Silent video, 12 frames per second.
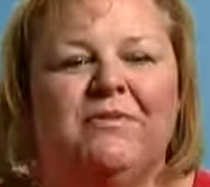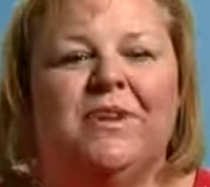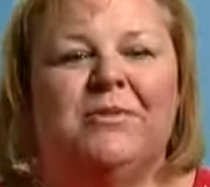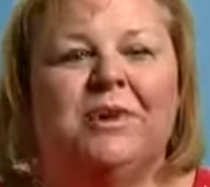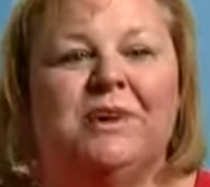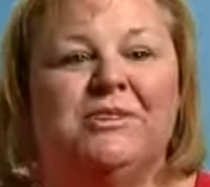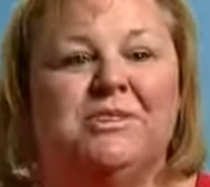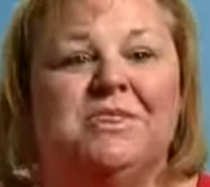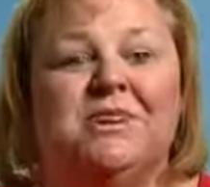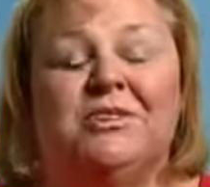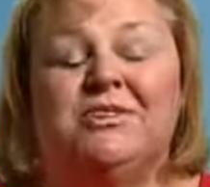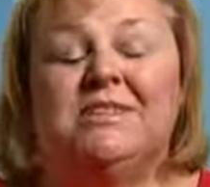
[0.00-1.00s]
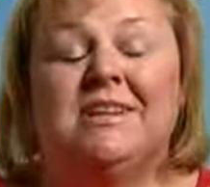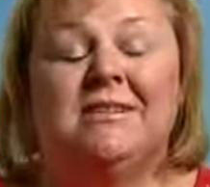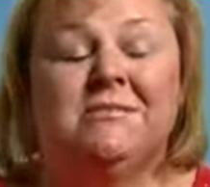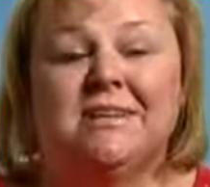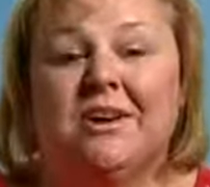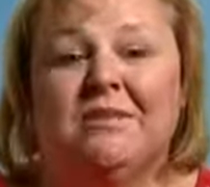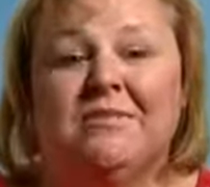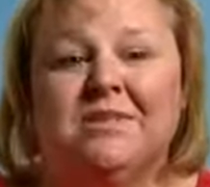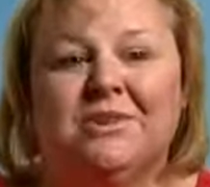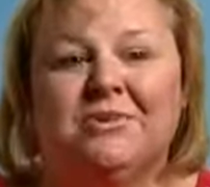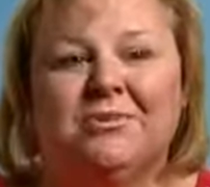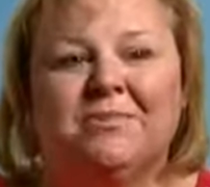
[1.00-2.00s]
If they want to just understand themselves
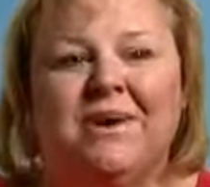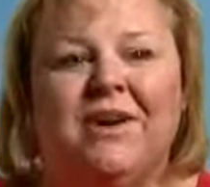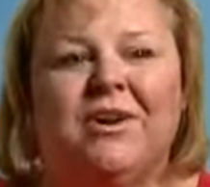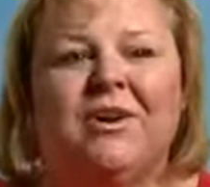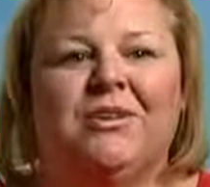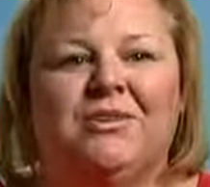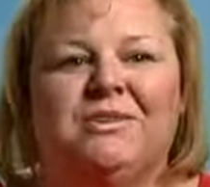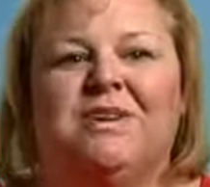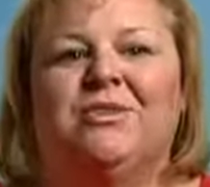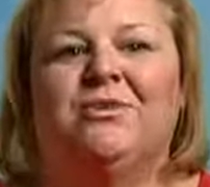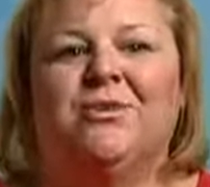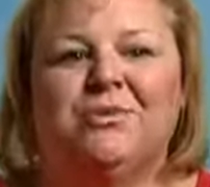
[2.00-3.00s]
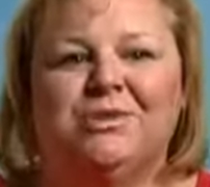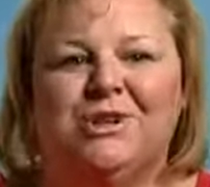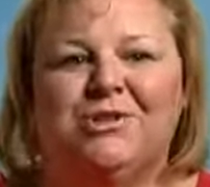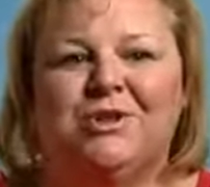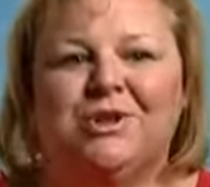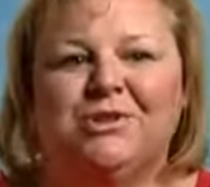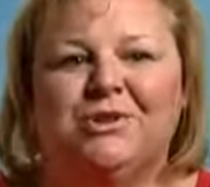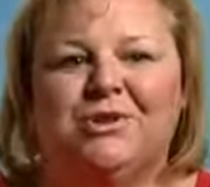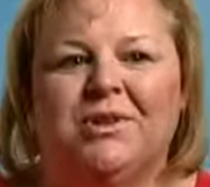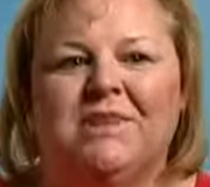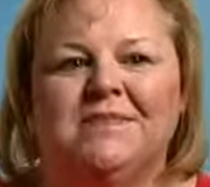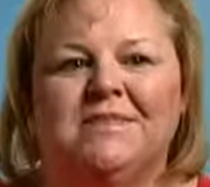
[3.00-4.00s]
a little bit better, understand their own
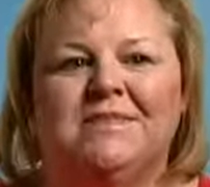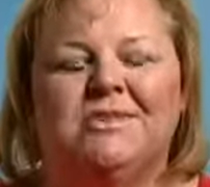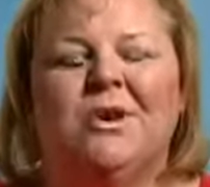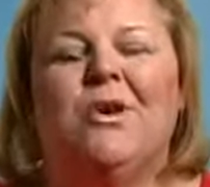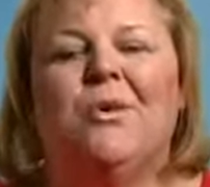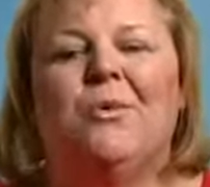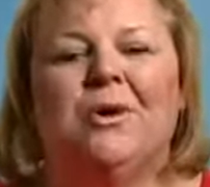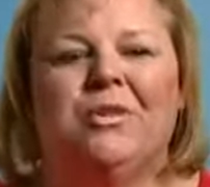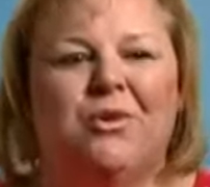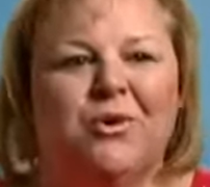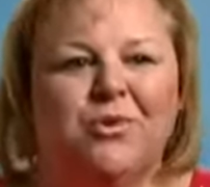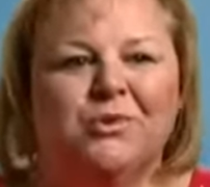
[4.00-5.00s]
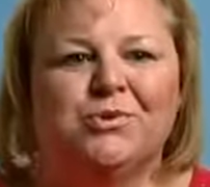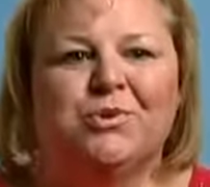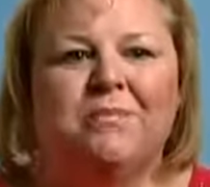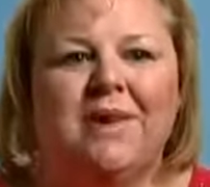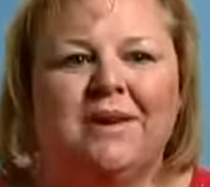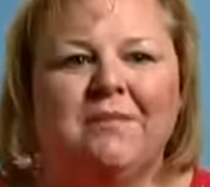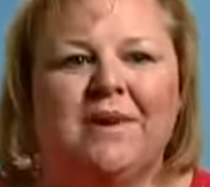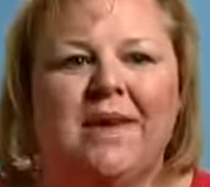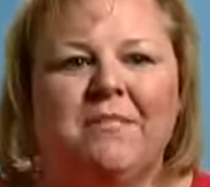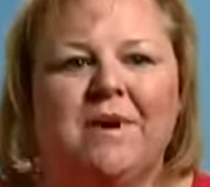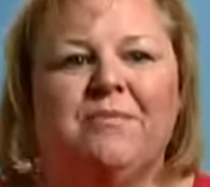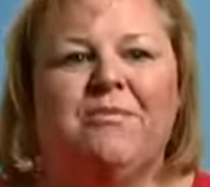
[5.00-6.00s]
generational lenses, where their cultural makeup
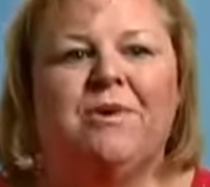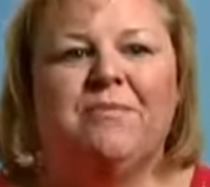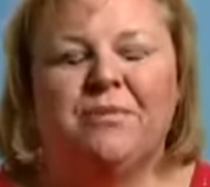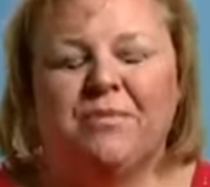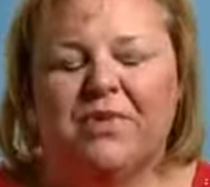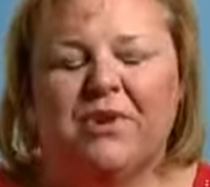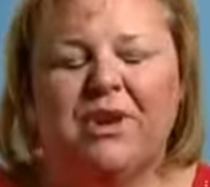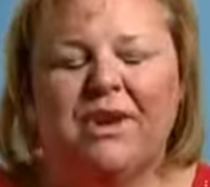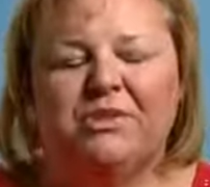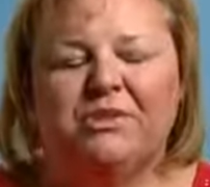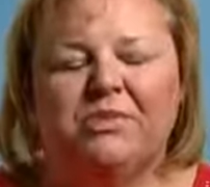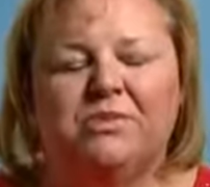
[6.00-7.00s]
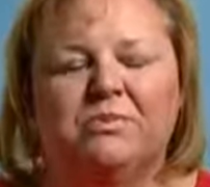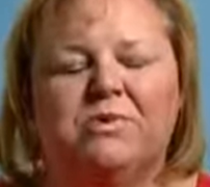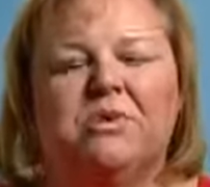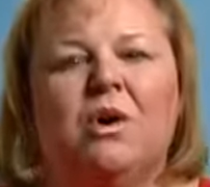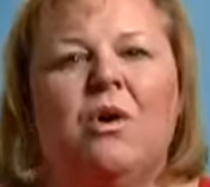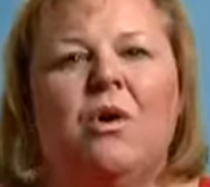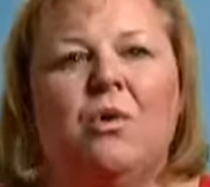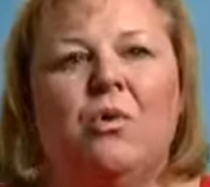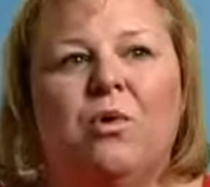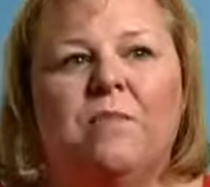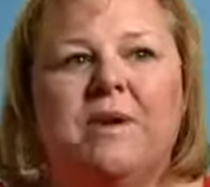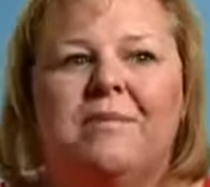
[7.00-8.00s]
came up from their age groups,
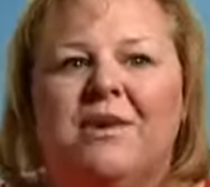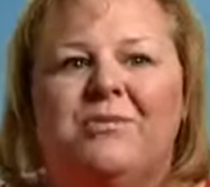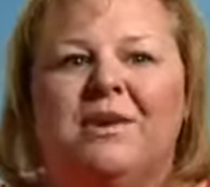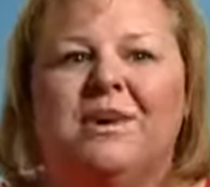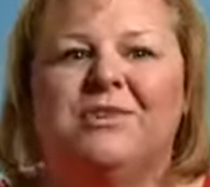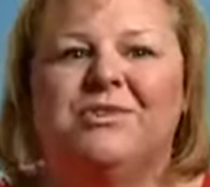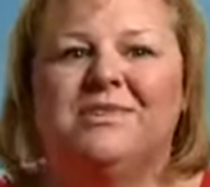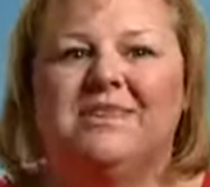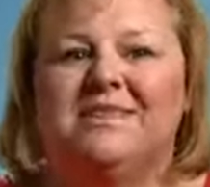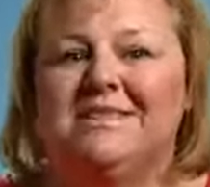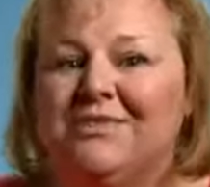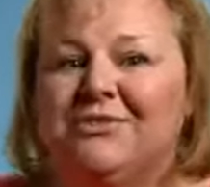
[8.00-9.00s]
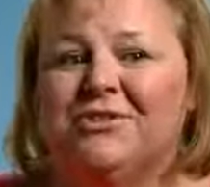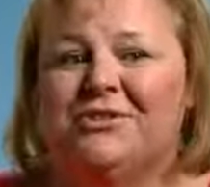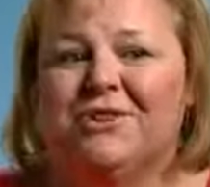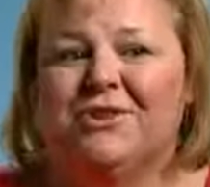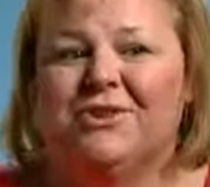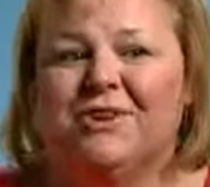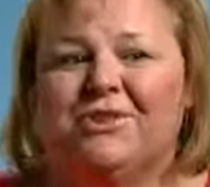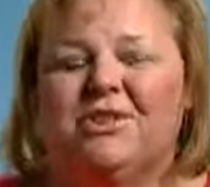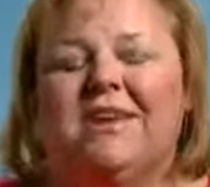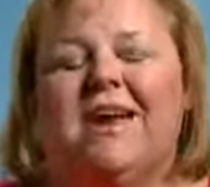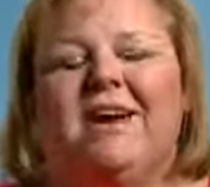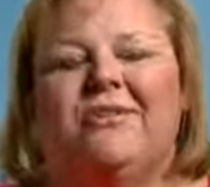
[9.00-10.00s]
or maybe they want to understand a different
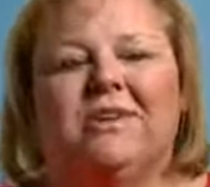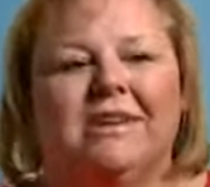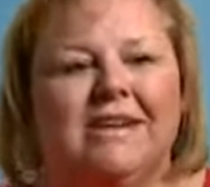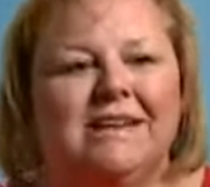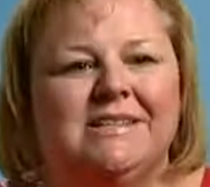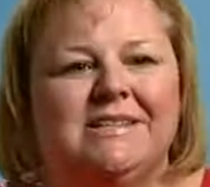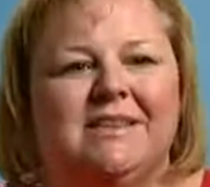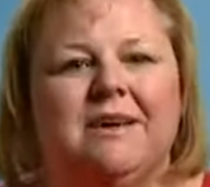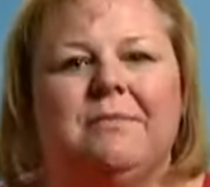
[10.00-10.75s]
generation and how to relate to